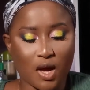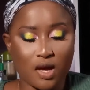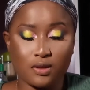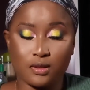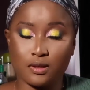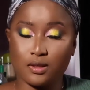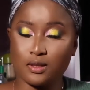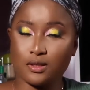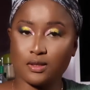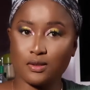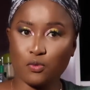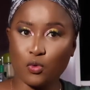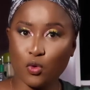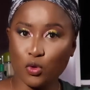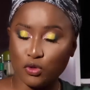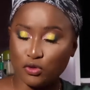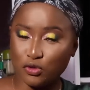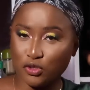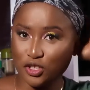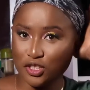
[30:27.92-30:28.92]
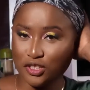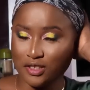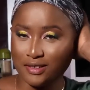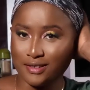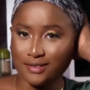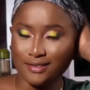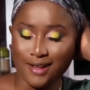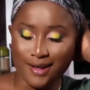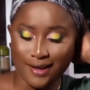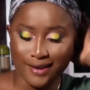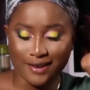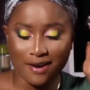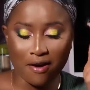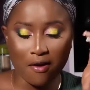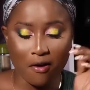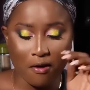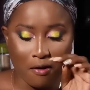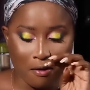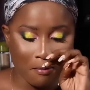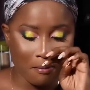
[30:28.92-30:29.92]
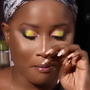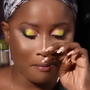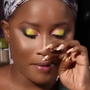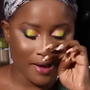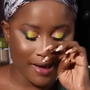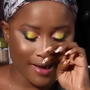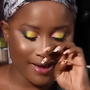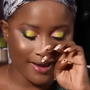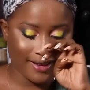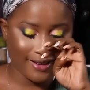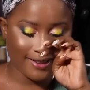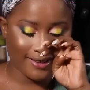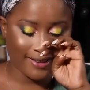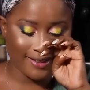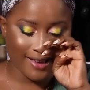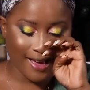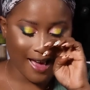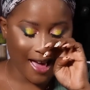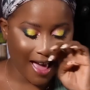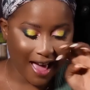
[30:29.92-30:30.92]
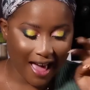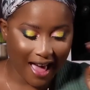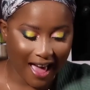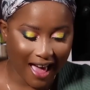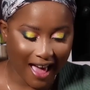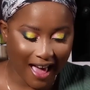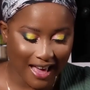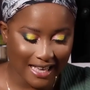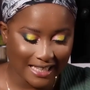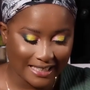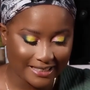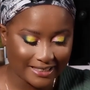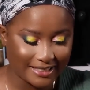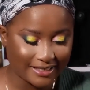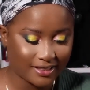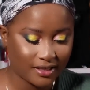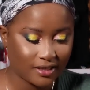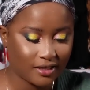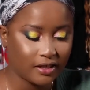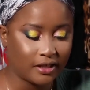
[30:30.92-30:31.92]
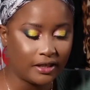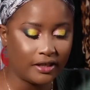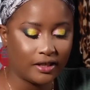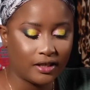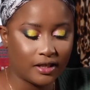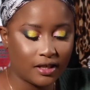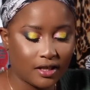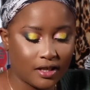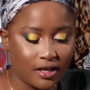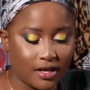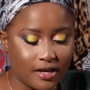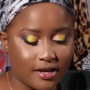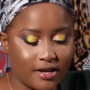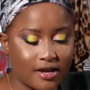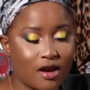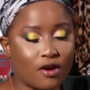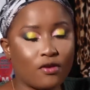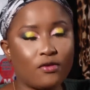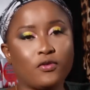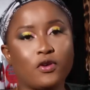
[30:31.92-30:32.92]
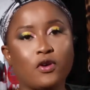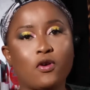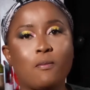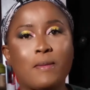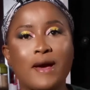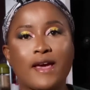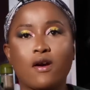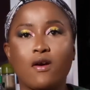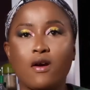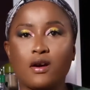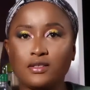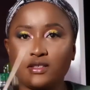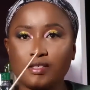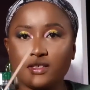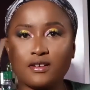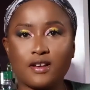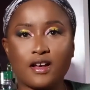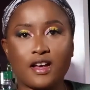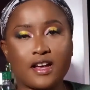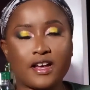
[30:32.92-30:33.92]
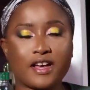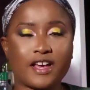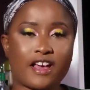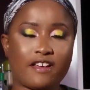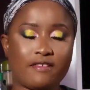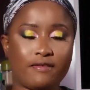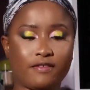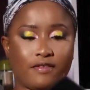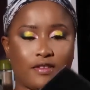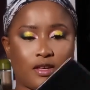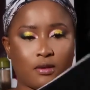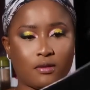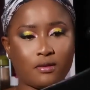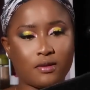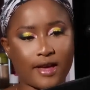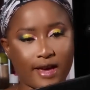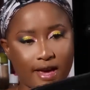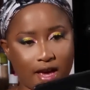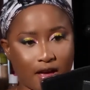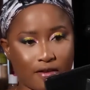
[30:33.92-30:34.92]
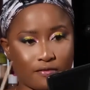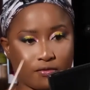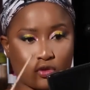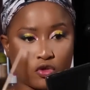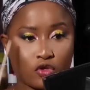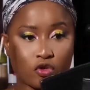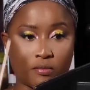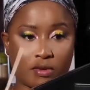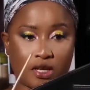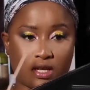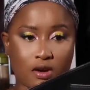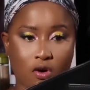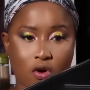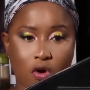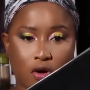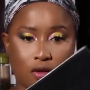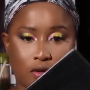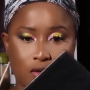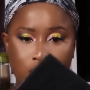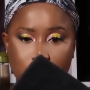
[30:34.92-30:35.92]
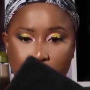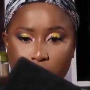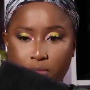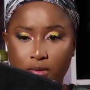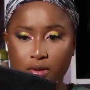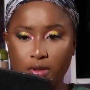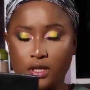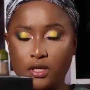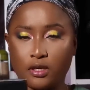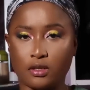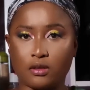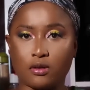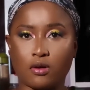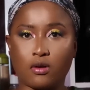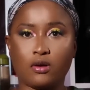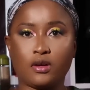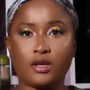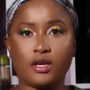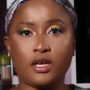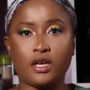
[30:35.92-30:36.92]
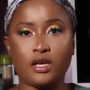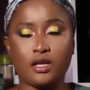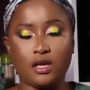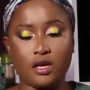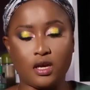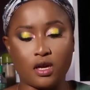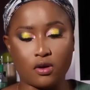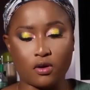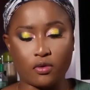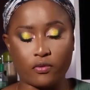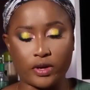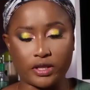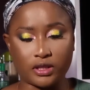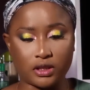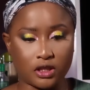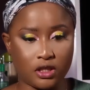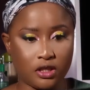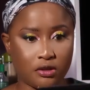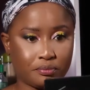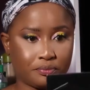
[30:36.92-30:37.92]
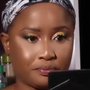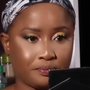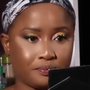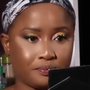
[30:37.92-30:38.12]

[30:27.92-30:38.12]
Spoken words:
So this is what you should look like. Oh my god. Now for my under eye, I feel I have so many colors playing in here already,